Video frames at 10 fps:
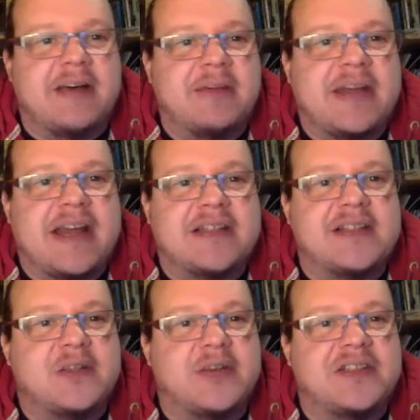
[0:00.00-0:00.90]
It
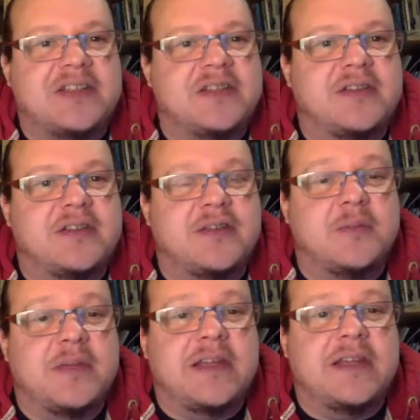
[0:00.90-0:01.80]
asks questions that are too
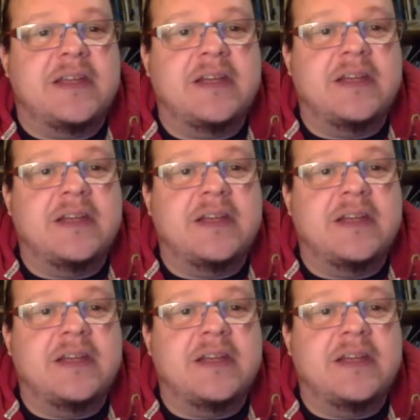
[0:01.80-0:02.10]
big,